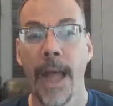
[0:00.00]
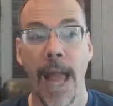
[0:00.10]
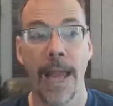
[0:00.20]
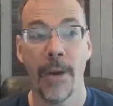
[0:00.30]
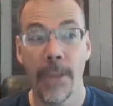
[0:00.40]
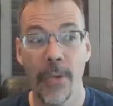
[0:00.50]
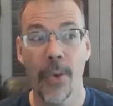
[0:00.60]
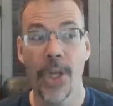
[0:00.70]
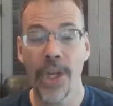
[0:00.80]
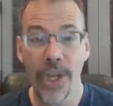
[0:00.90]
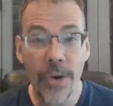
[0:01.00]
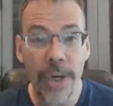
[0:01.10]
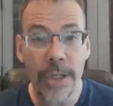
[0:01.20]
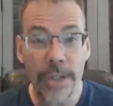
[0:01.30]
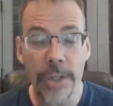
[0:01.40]
And it would be really
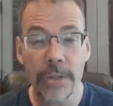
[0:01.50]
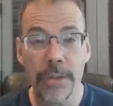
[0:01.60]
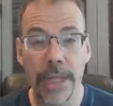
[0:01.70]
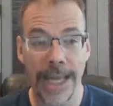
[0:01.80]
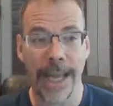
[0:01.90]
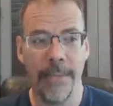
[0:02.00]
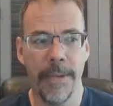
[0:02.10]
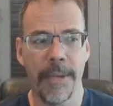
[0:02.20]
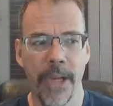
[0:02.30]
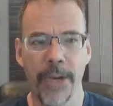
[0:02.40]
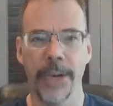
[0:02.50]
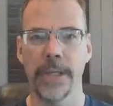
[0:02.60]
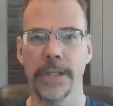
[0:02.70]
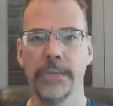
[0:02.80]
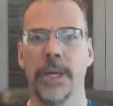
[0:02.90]
curious. Like, I'd be
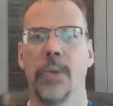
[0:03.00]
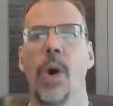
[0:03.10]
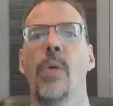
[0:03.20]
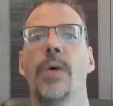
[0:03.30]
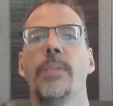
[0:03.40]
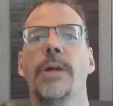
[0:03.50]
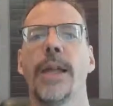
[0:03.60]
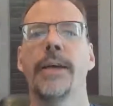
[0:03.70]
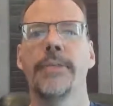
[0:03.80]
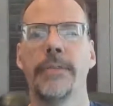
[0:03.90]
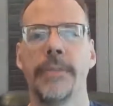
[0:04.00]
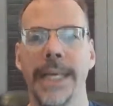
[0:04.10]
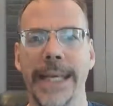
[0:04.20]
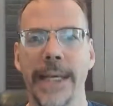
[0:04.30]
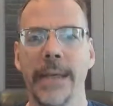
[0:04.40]
curious, like, what would be left of
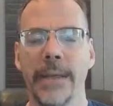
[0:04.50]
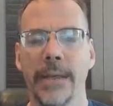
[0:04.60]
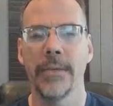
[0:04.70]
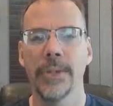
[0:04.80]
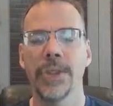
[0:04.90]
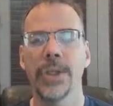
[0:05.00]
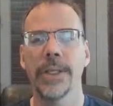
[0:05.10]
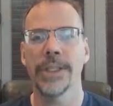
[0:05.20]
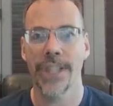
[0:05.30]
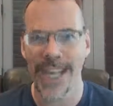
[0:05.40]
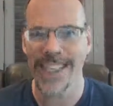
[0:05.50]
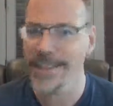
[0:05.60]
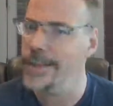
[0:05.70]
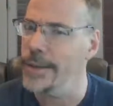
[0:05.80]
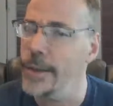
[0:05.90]
me? Well, certainly
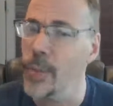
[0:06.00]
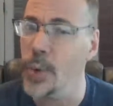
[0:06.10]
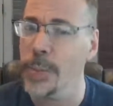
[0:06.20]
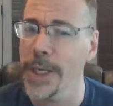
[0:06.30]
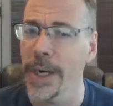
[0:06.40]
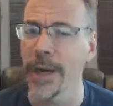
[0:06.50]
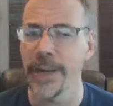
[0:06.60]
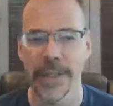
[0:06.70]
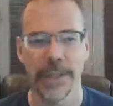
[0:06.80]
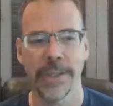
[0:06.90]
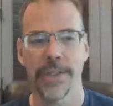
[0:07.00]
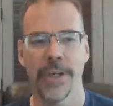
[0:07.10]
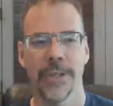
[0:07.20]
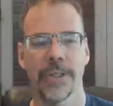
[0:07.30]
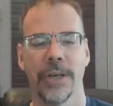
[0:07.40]
Jason would be gone to
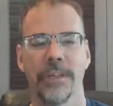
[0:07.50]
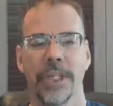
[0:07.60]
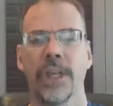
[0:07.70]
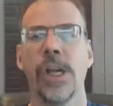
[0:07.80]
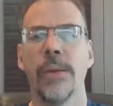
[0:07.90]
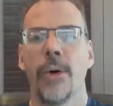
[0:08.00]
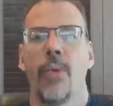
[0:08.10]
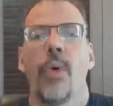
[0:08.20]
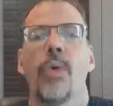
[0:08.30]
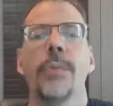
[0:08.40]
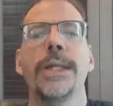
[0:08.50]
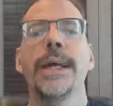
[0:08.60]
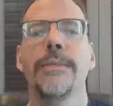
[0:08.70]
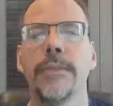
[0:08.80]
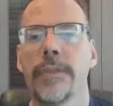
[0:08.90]
start this conversation, but what would be
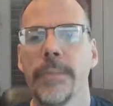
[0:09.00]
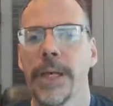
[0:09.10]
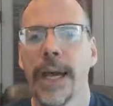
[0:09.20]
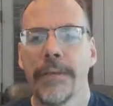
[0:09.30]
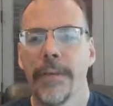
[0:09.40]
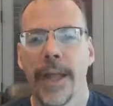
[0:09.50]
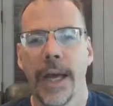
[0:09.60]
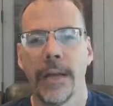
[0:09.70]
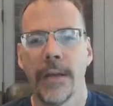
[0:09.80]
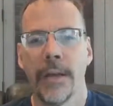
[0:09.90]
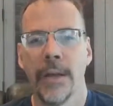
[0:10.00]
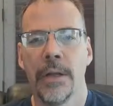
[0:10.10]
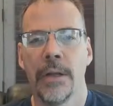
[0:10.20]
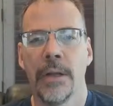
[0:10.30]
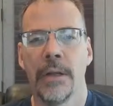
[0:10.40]
left with me after that?
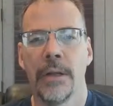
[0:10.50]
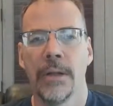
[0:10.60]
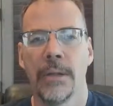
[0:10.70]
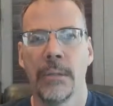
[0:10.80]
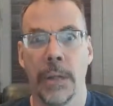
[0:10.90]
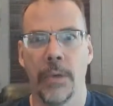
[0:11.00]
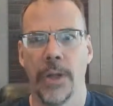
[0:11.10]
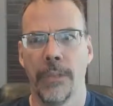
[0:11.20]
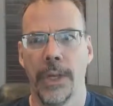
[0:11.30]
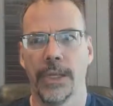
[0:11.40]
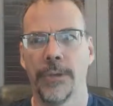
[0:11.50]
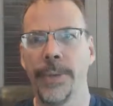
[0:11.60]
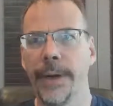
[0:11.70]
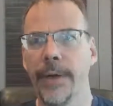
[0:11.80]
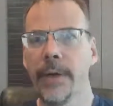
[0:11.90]
Like, would there be a
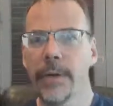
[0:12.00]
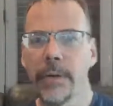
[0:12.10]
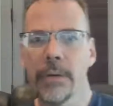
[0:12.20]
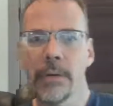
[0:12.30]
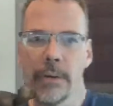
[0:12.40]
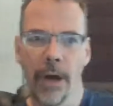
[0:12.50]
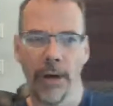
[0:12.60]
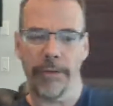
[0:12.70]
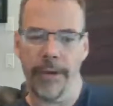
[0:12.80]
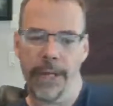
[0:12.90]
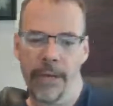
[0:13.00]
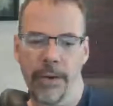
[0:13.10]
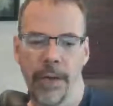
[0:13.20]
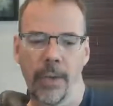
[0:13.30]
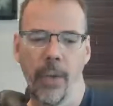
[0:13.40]
spirit hovering,
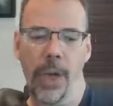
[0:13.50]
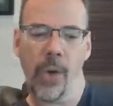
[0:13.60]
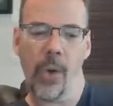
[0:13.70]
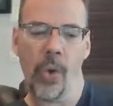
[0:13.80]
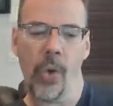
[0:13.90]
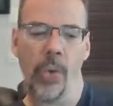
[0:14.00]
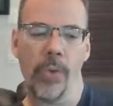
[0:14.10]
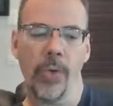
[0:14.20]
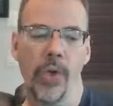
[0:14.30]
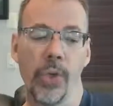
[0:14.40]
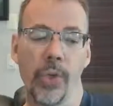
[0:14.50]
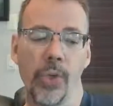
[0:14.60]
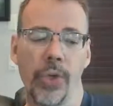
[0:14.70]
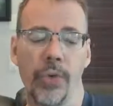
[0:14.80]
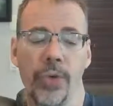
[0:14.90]
going, whoa,
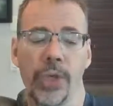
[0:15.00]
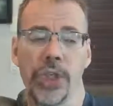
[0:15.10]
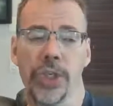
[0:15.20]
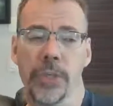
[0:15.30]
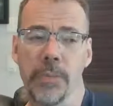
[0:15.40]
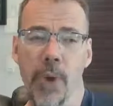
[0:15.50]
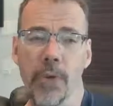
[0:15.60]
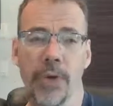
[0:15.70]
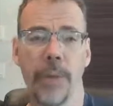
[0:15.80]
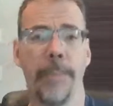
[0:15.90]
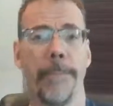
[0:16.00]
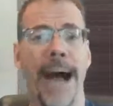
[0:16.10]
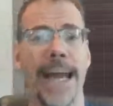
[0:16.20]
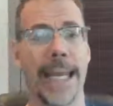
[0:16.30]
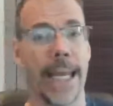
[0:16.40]
dude, you just smoked your
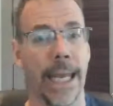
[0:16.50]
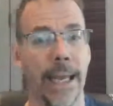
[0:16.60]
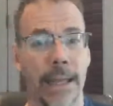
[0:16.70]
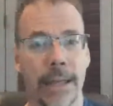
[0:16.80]
body?